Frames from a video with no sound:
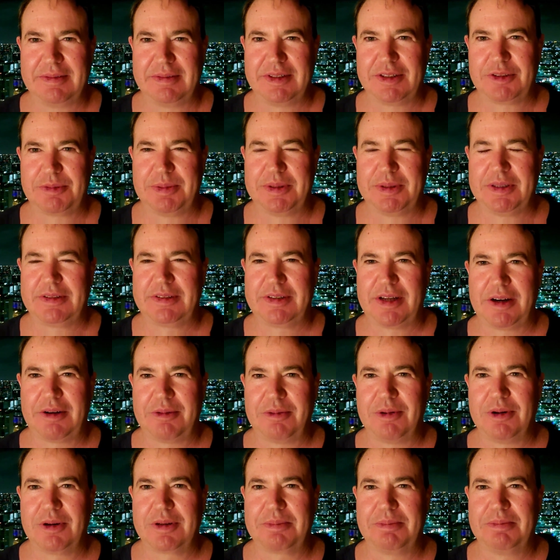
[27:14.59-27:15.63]
There's been a ton
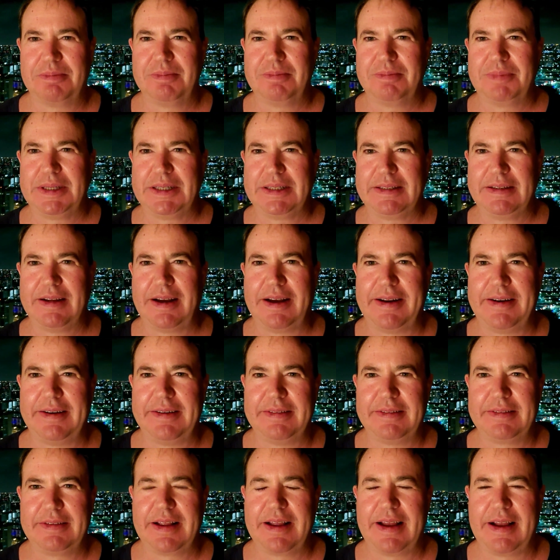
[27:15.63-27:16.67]
of work being done
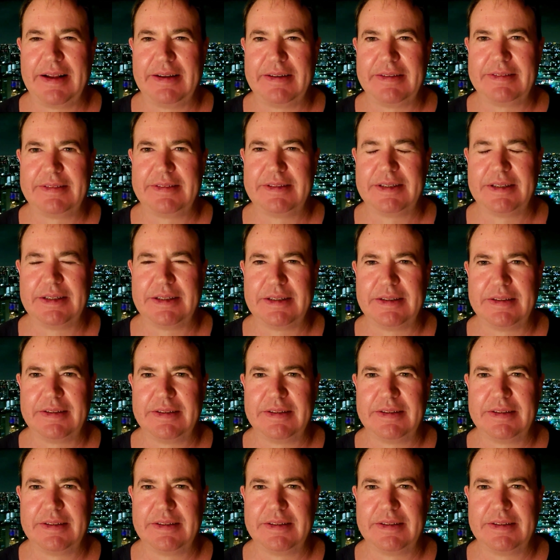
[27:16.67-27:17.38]
at uh,